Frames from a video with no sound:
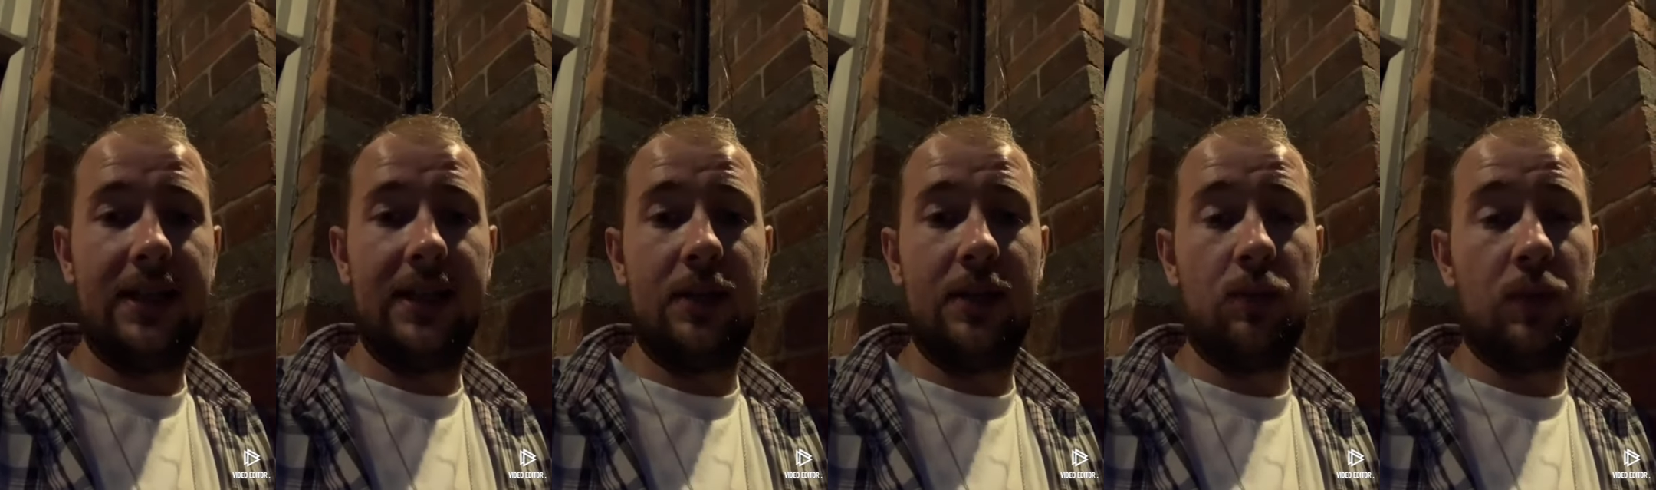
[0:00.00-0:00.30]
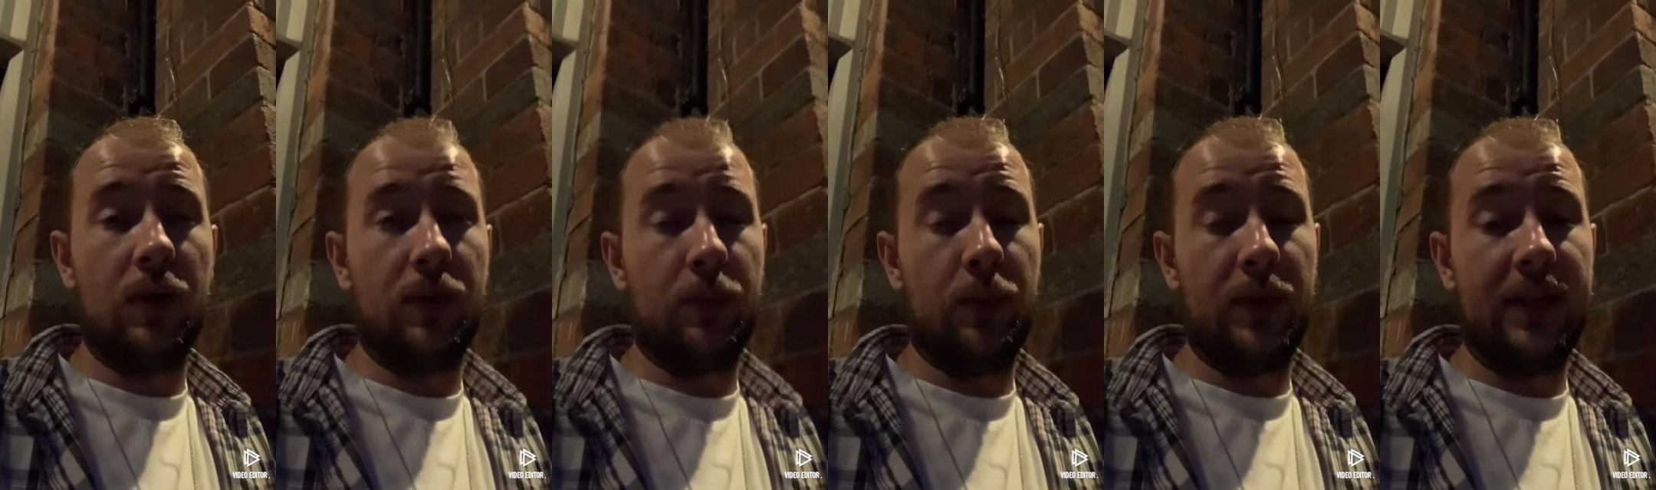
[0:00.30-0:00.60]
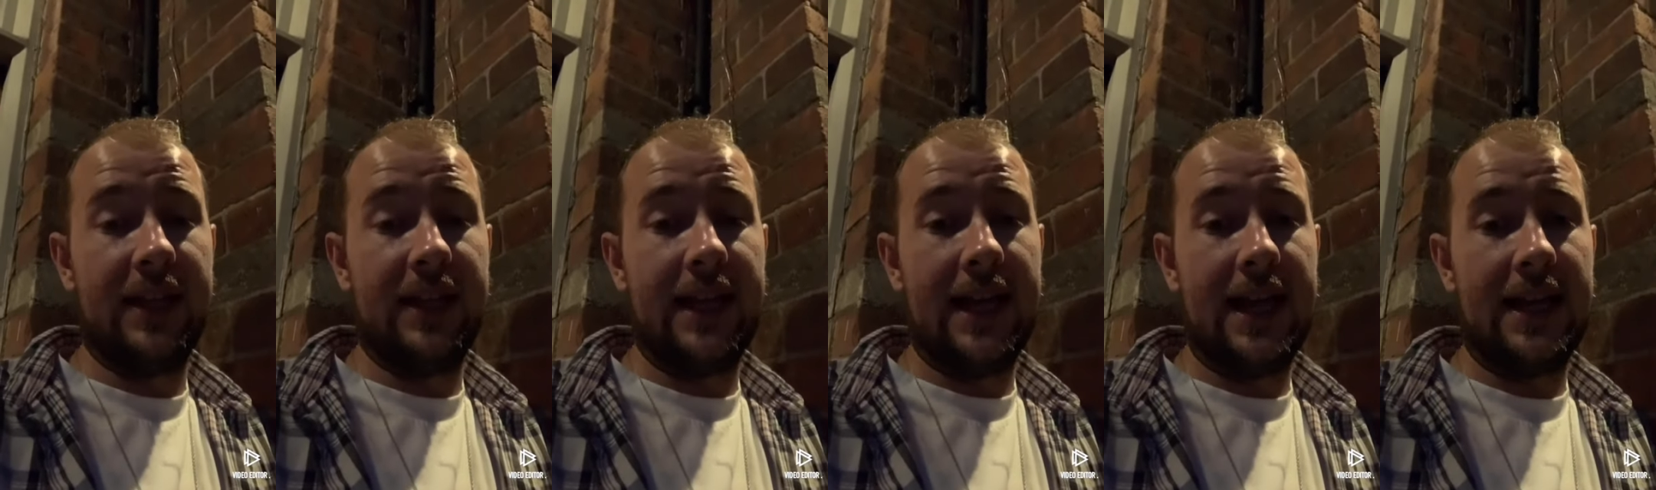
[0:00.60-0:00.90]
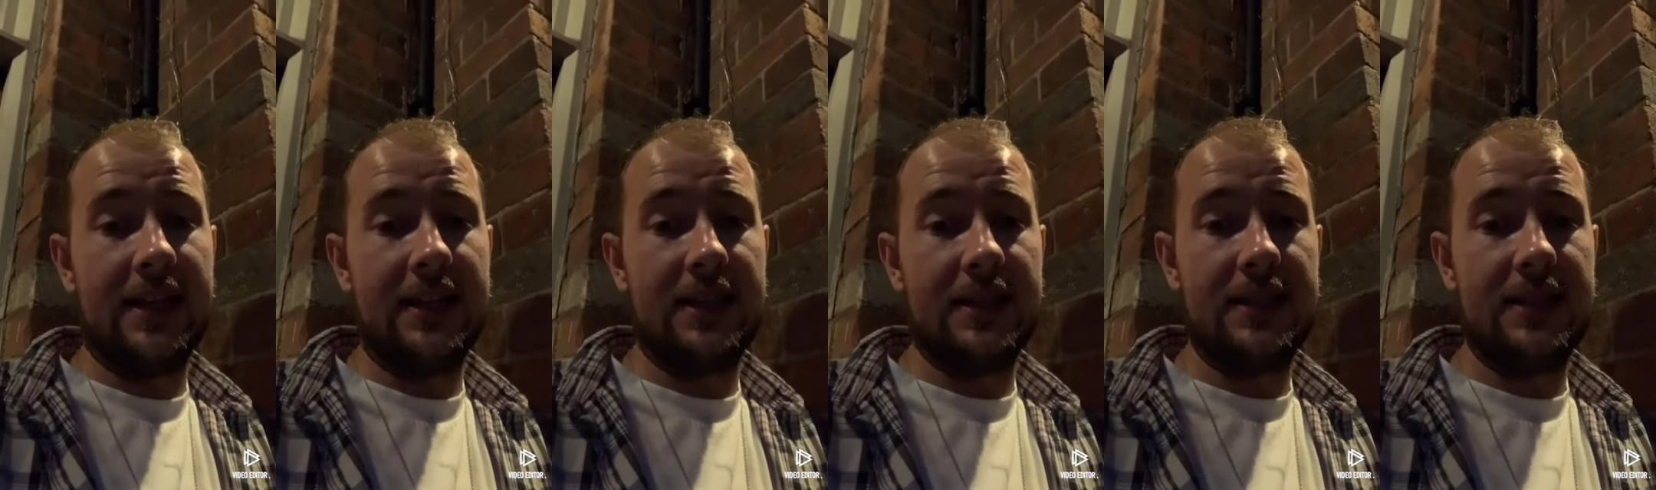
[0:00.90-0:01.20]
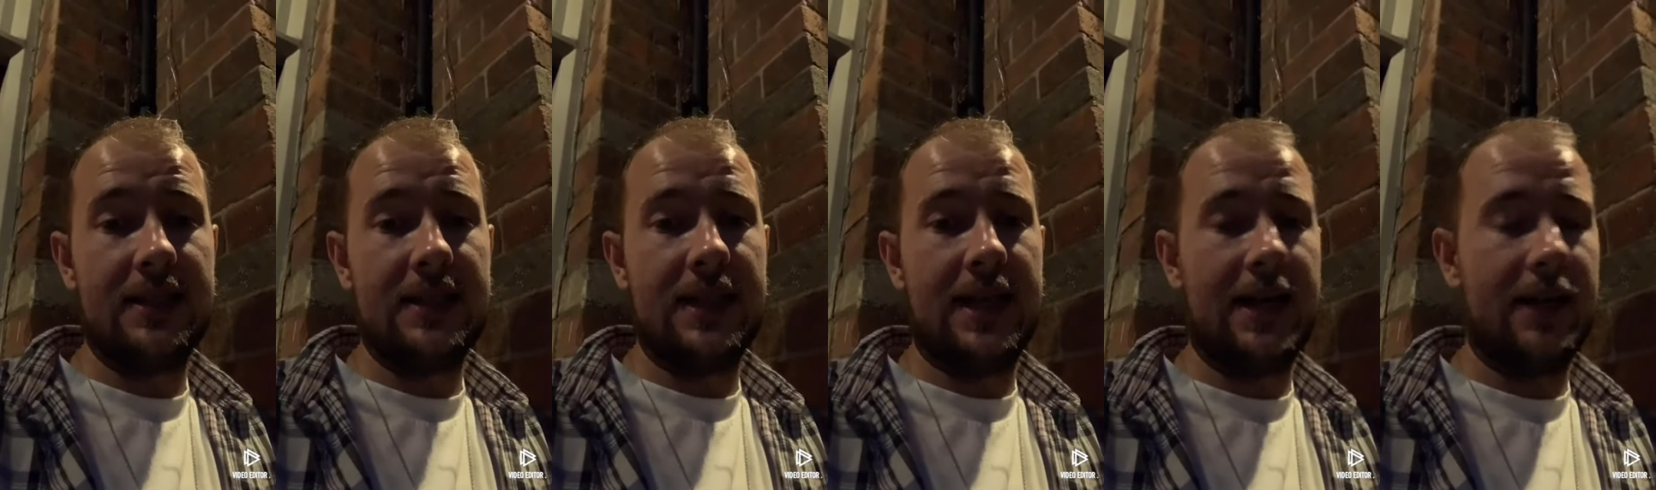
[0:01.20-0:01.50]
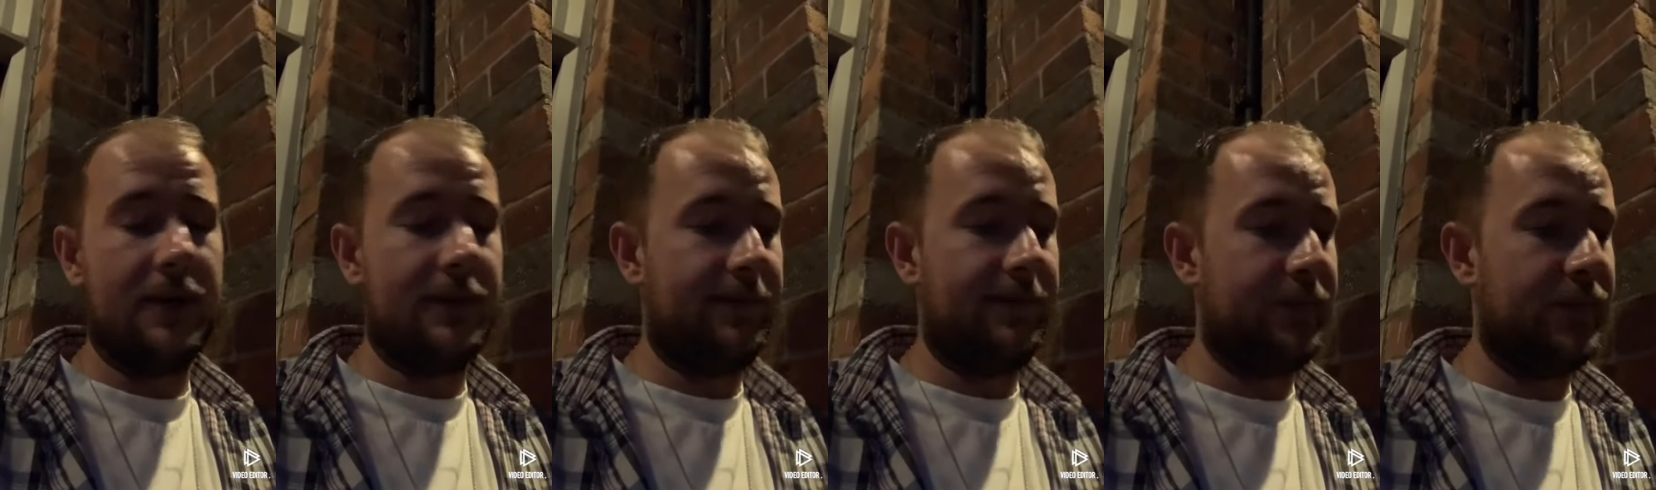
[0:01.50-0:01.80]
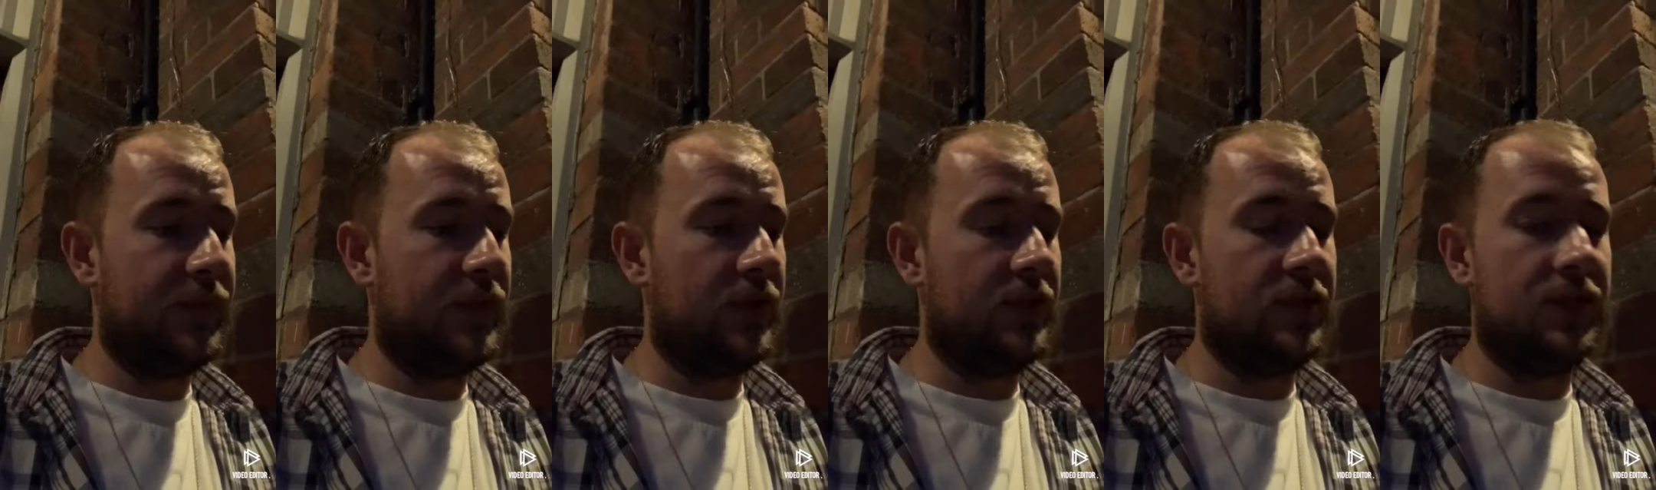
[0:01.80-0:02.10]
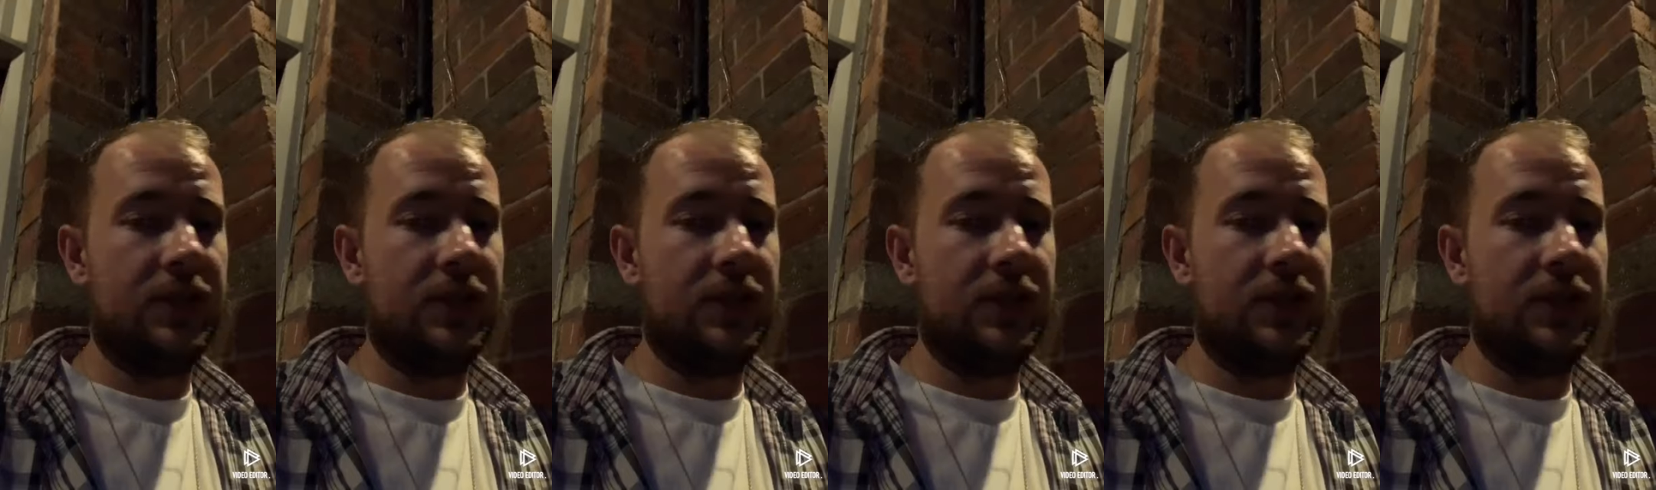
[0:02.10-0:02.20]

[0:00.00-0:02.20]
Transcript: Well, weekend now, just so you